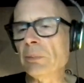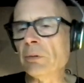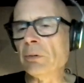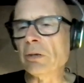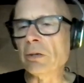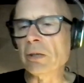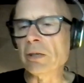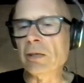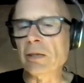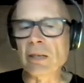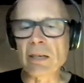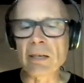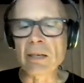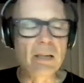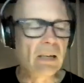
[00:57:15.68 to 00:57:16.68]
people,
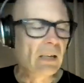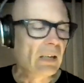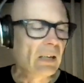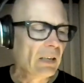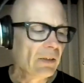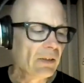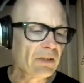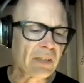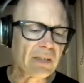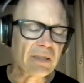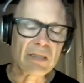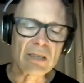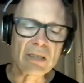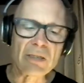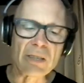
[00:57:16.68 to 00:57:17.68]
and this
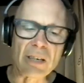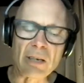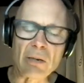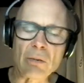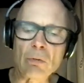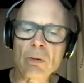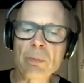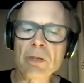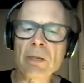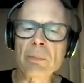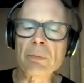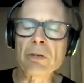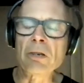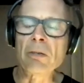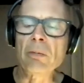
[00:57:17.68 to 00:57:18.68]
idea that it will be a
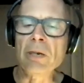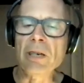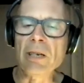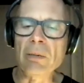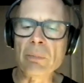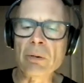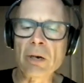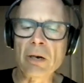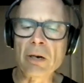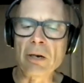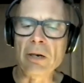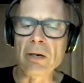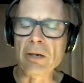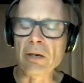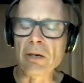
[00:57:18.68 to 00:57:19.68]
permanent
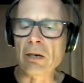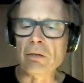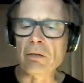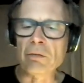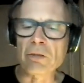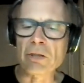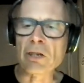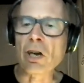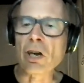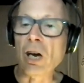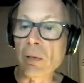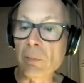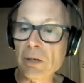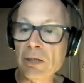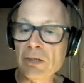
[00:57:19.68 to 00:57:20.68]
part of the
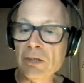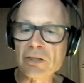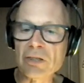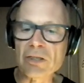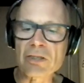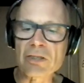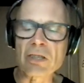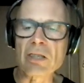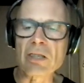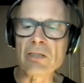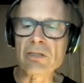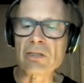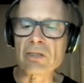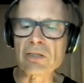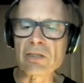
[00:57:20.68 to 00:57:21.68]
commons in a
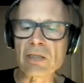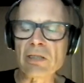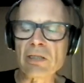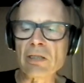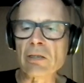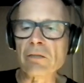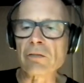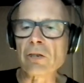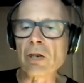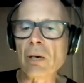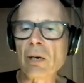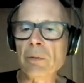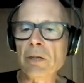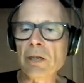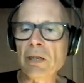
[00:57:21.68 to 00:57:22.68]
sense, this idea of
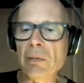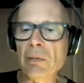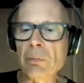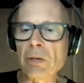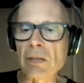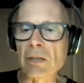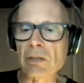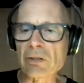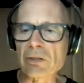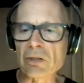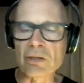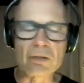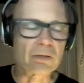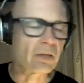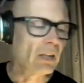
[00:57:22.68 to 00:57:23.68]
commoning
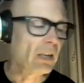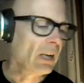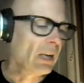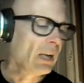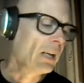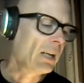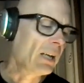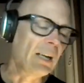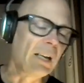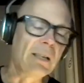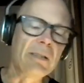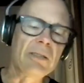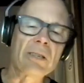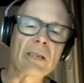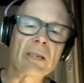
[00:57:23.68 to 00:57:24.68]
practices.
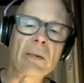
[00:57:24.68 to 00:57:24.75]
And